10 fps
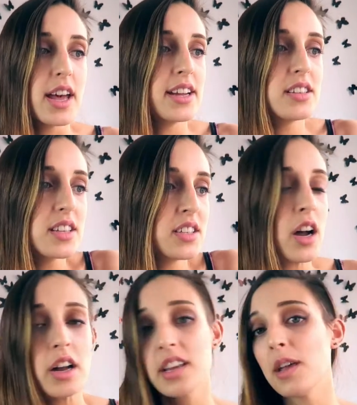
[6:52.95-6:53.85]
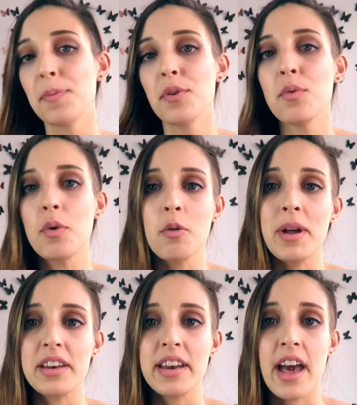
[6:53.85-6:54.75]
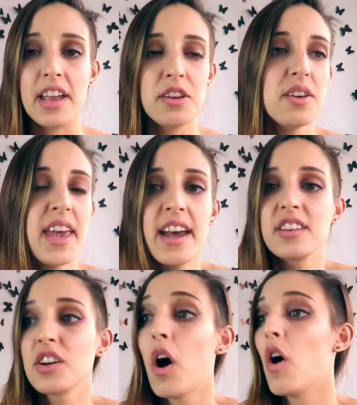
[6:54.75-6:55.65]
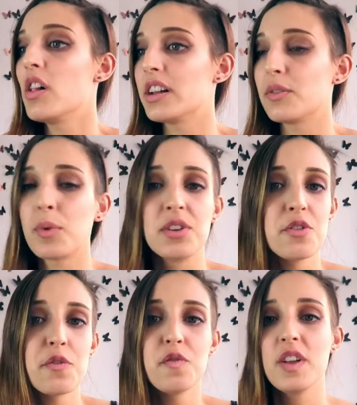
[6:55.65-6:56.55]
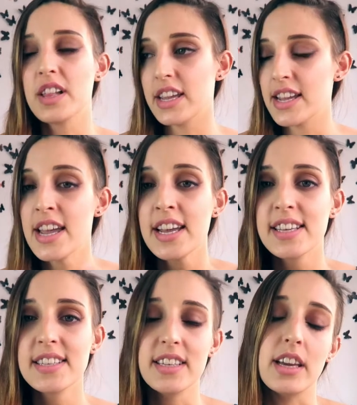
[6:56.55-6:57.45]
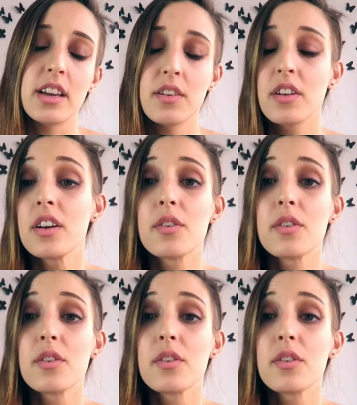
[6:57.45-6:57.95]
It does not keep you warm at night. You can't call it when you're feeling sick.